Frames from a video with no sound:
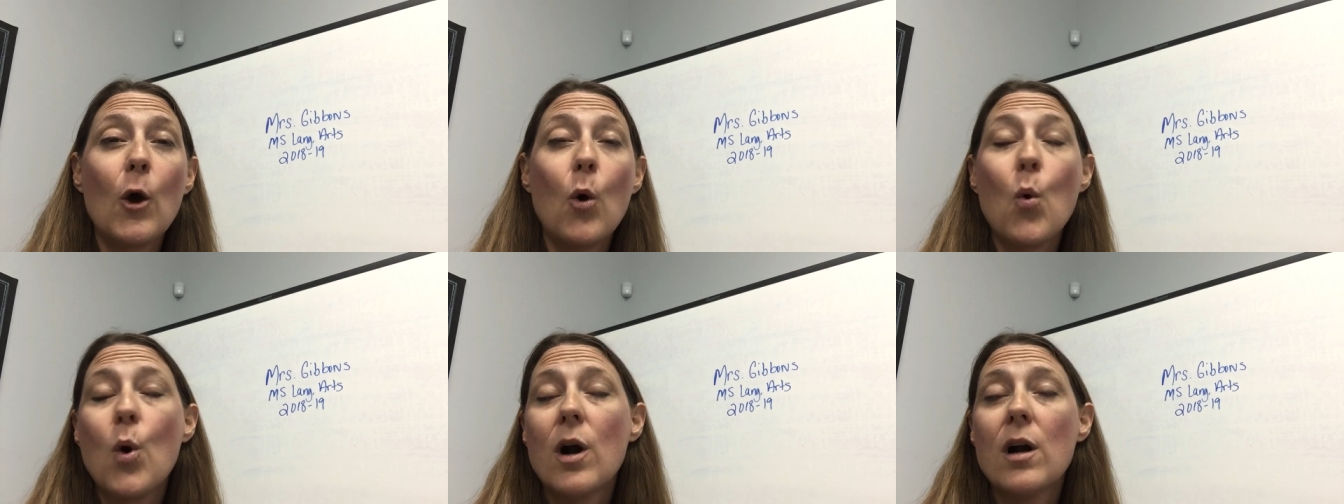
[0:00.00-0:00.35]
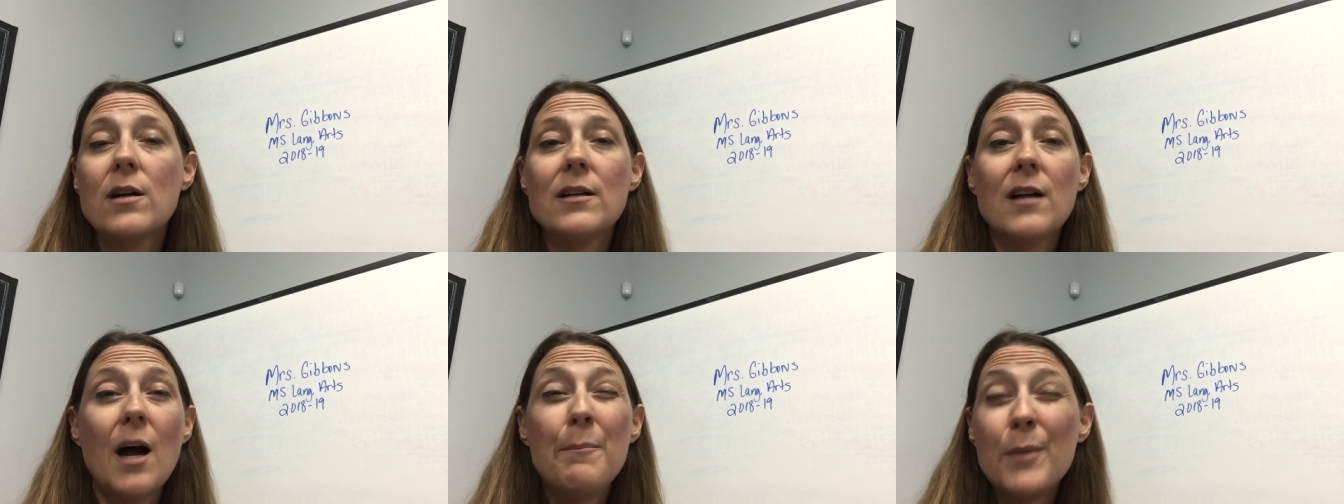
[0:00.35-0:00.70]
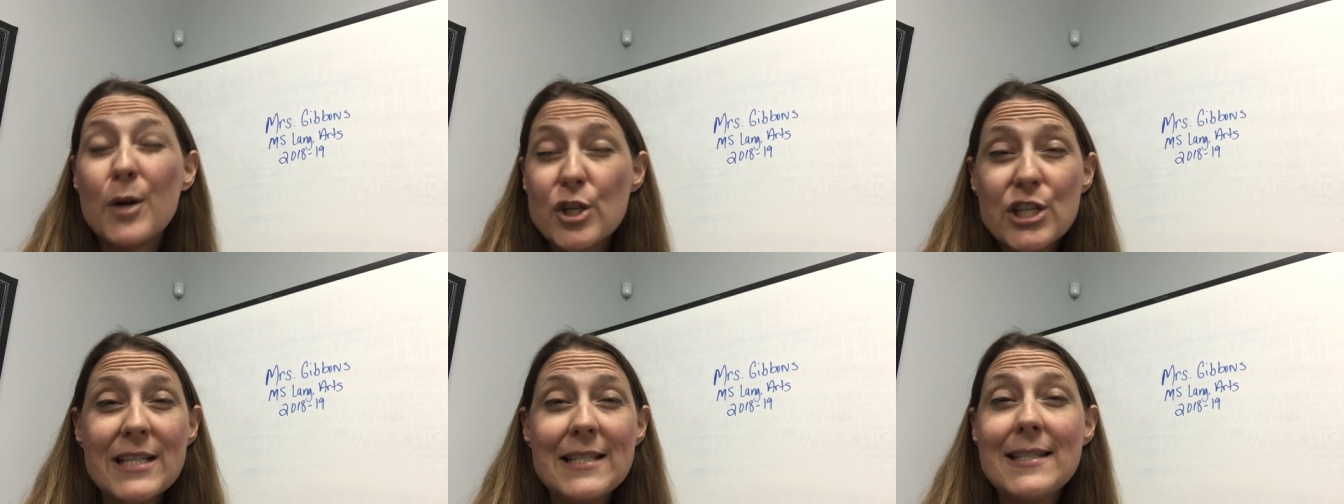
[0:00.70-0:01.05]
or
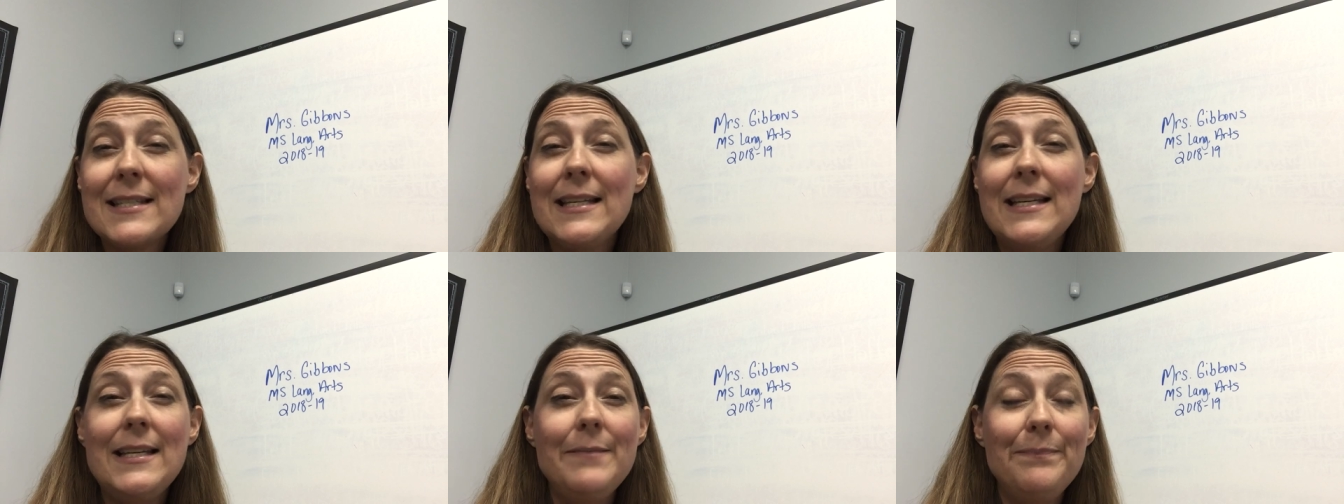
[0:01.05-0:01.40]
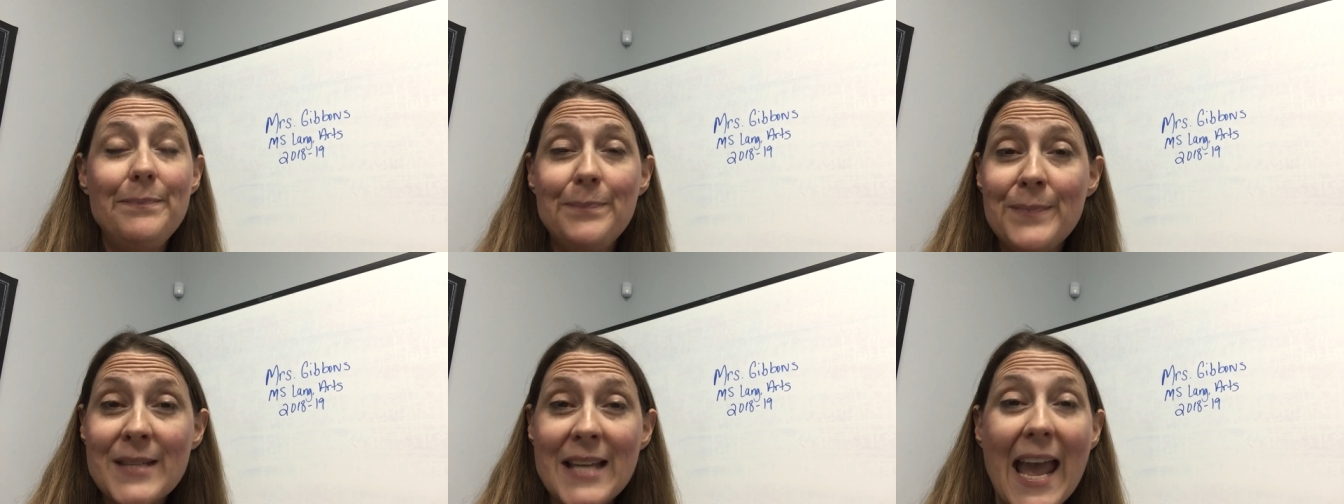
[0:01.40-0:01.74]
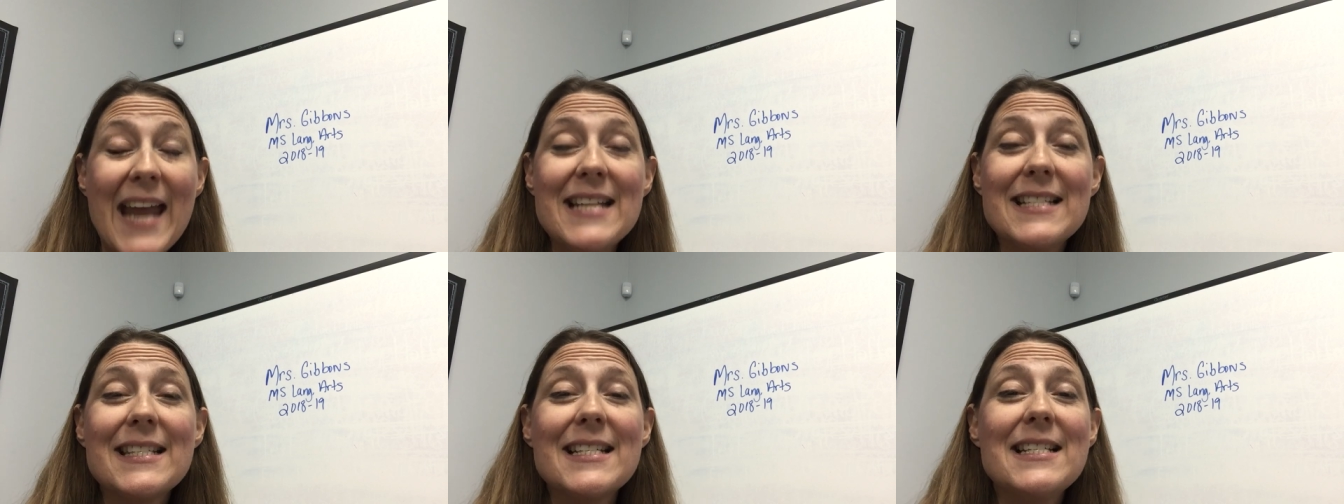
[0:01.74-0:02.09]
emergency
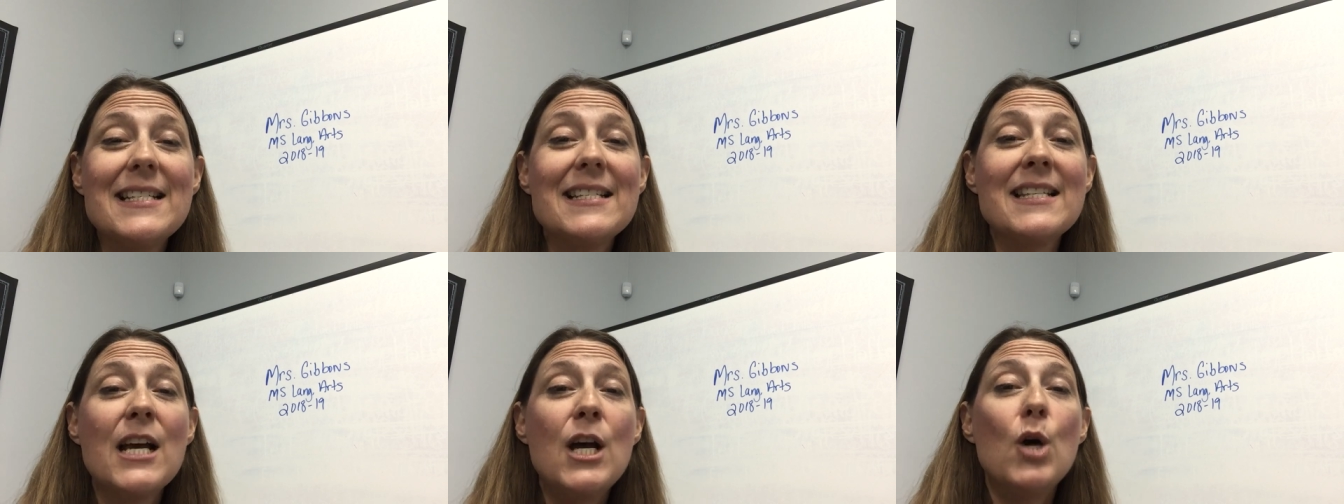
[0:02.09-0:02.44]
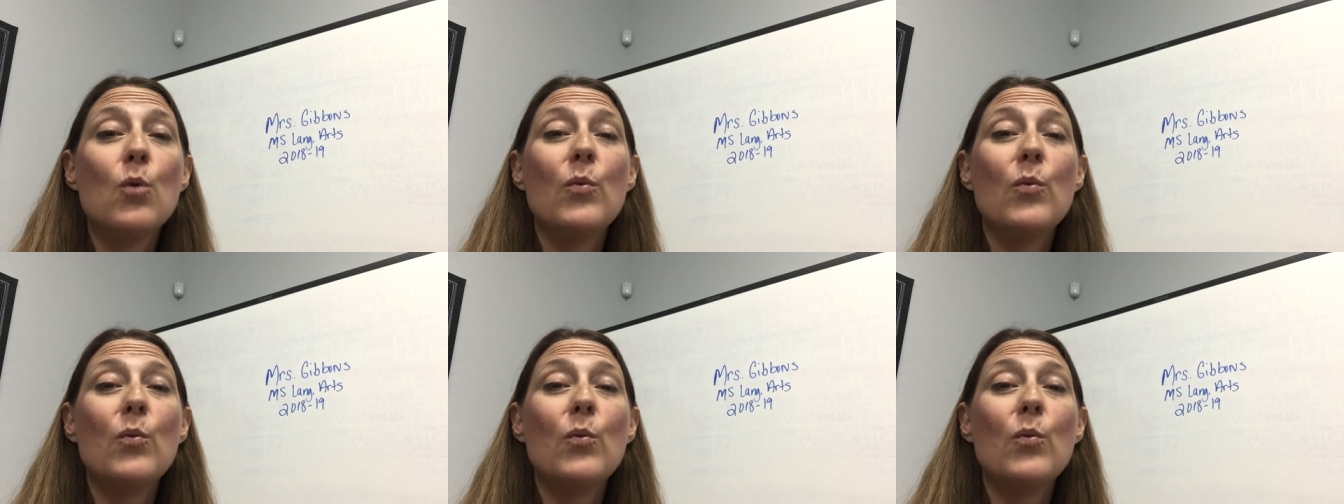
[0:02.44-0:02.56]
cases,